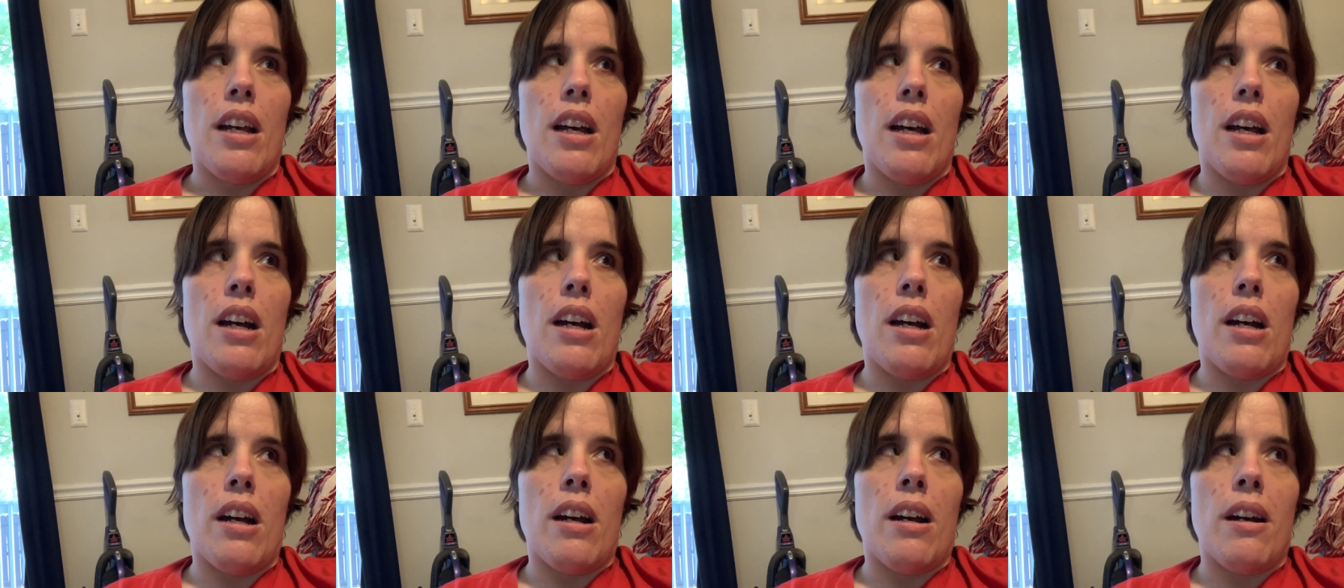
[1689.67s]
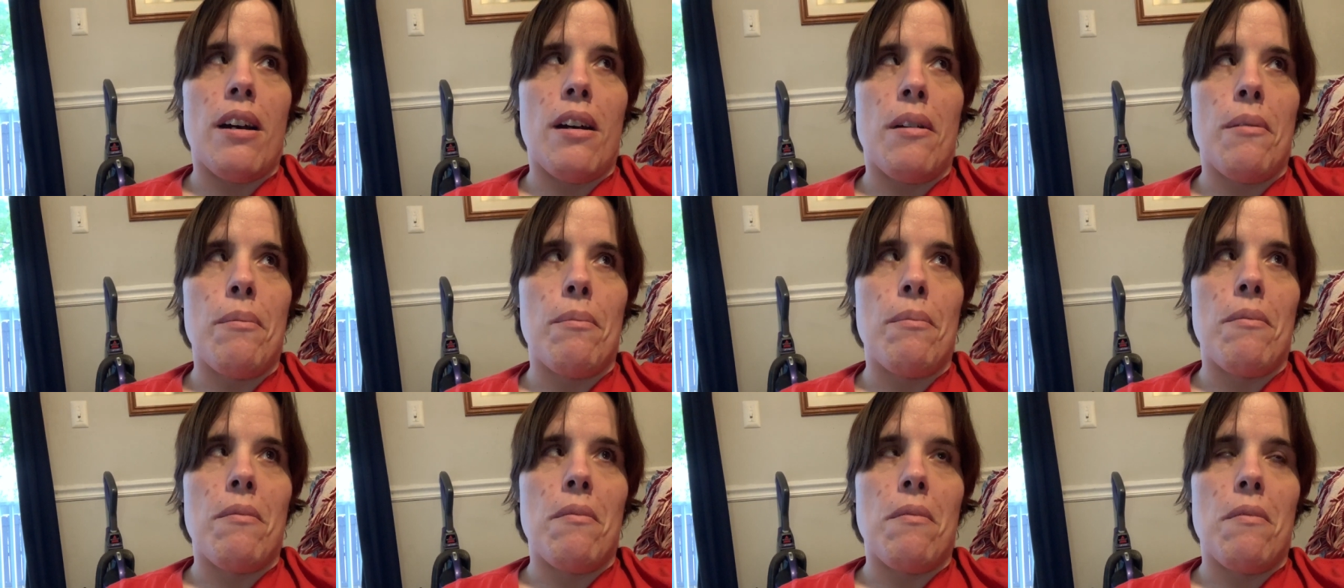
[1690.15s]

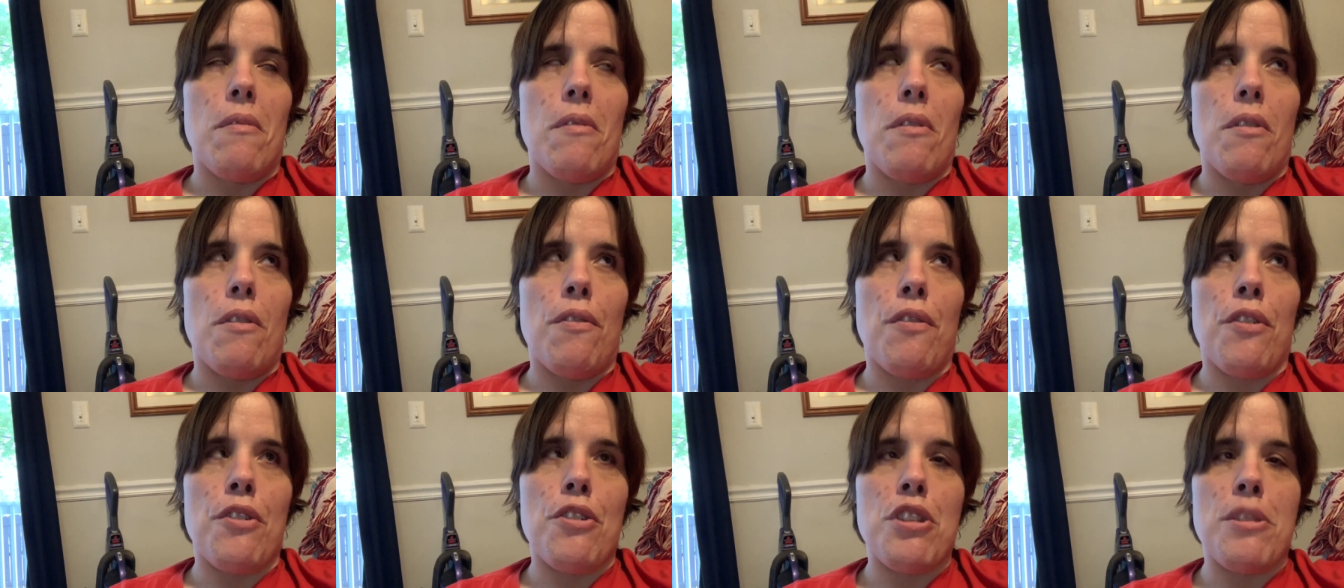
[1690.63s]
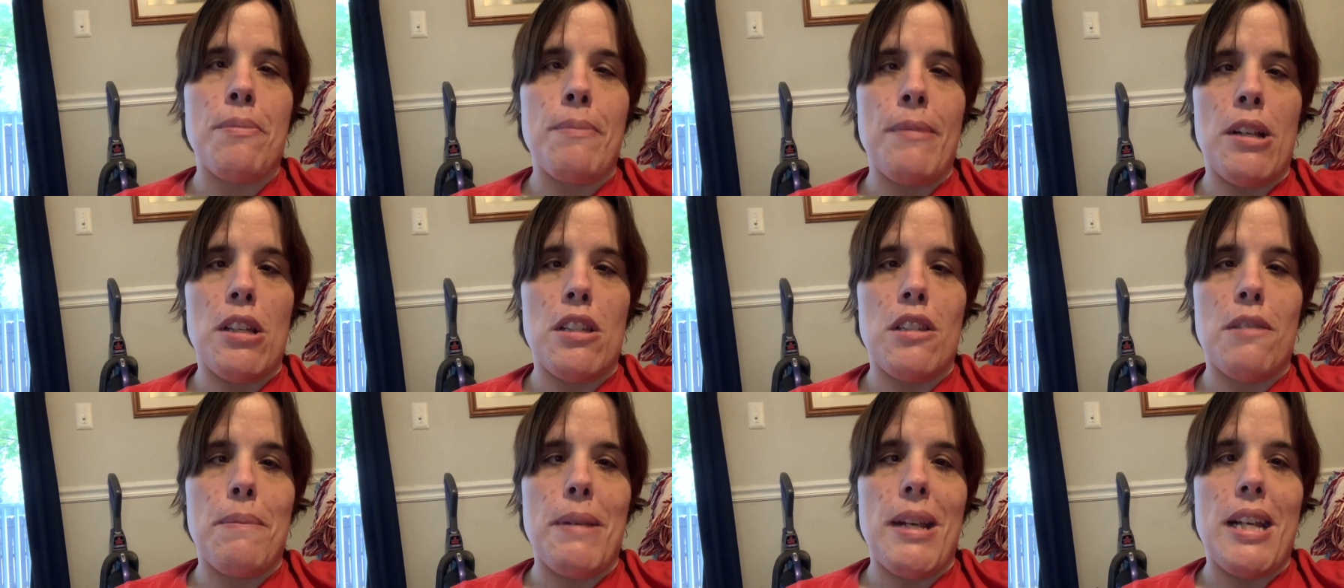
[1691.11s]
For
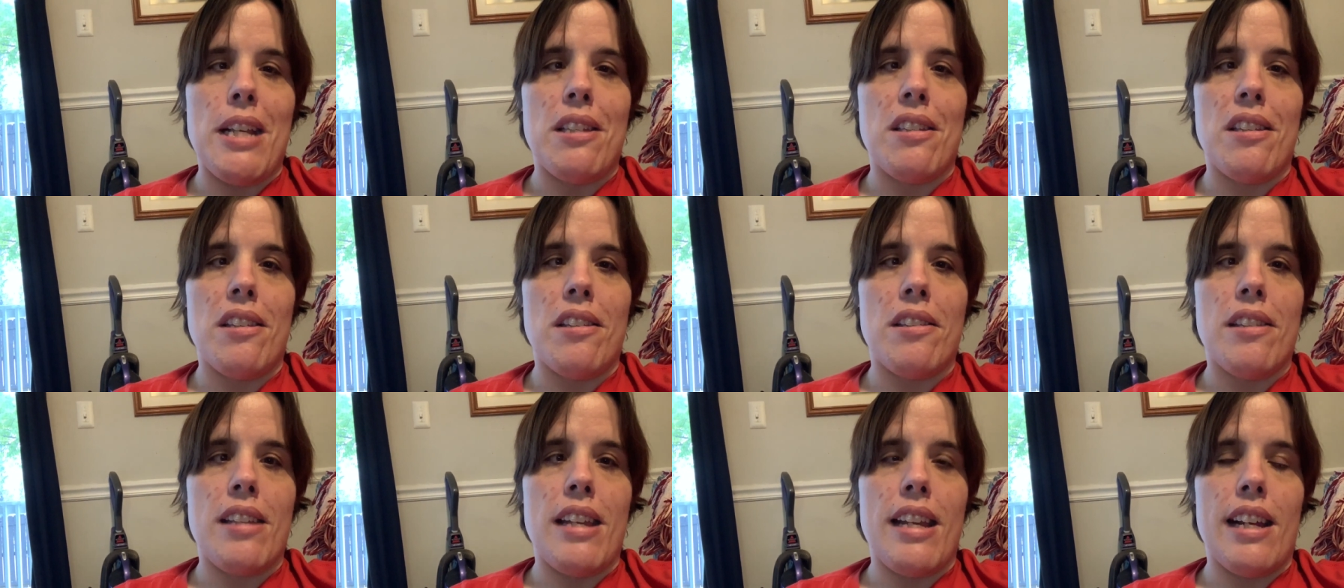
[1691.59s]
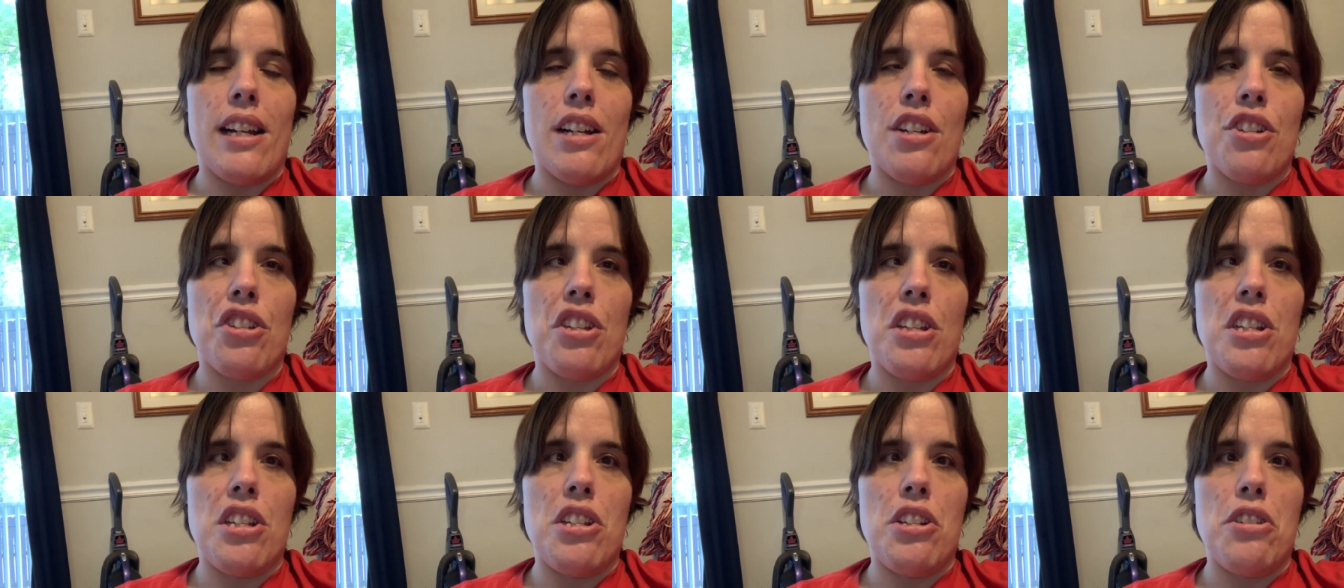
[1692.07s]
small spaces, they
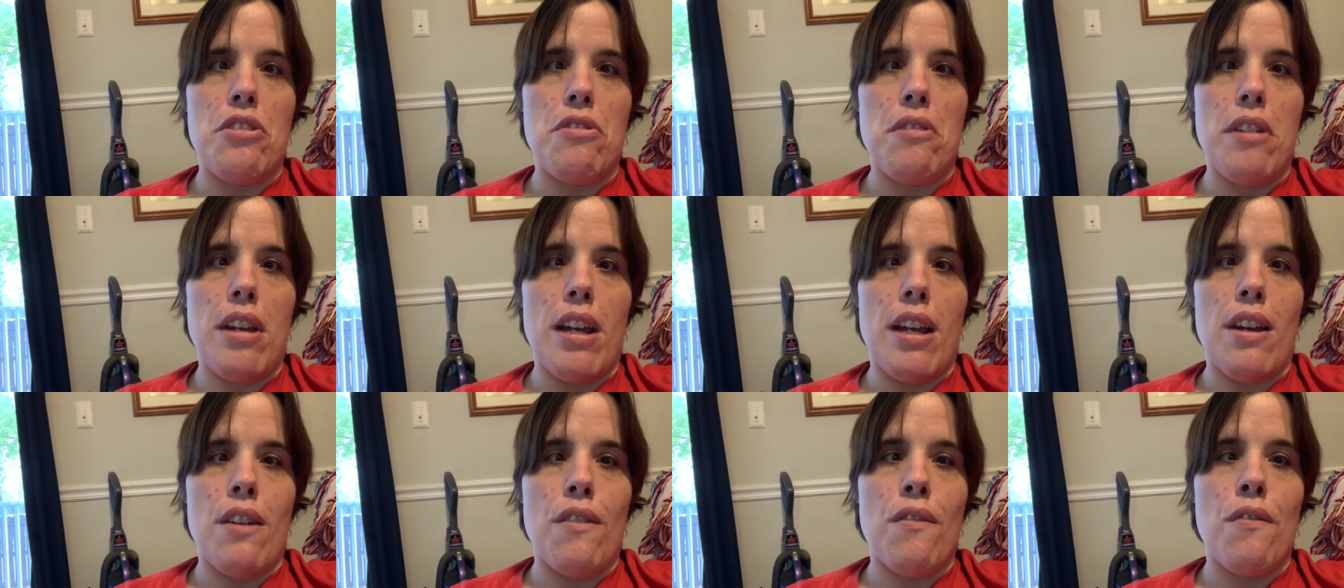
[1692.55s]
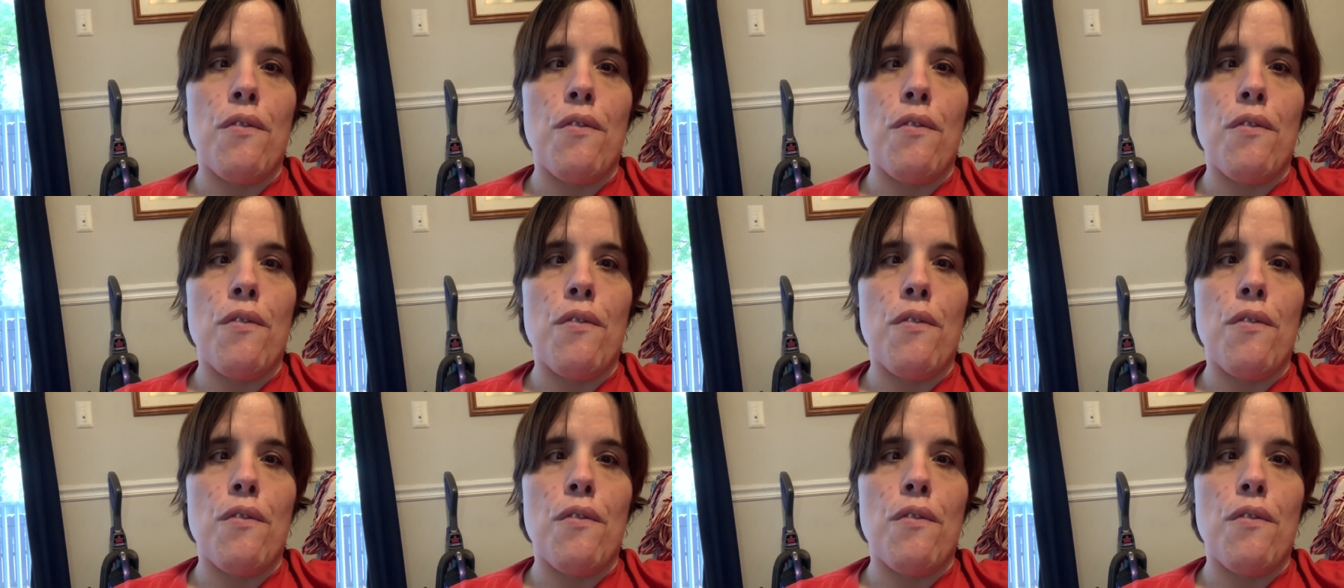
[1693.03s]
actually do have